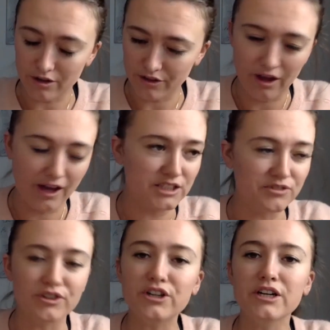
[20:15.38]
They ask
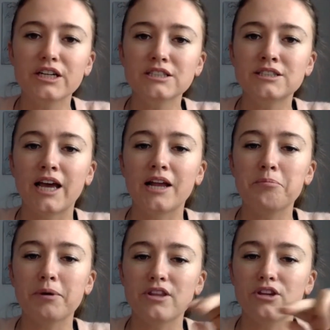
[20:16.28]
for your
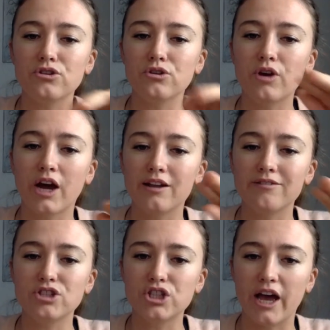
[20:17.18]
consent, but they do kind
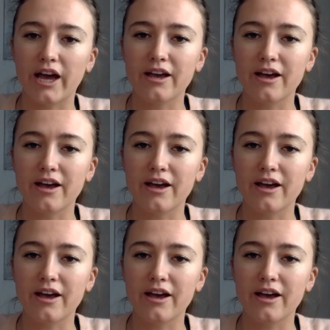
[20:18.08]
of check.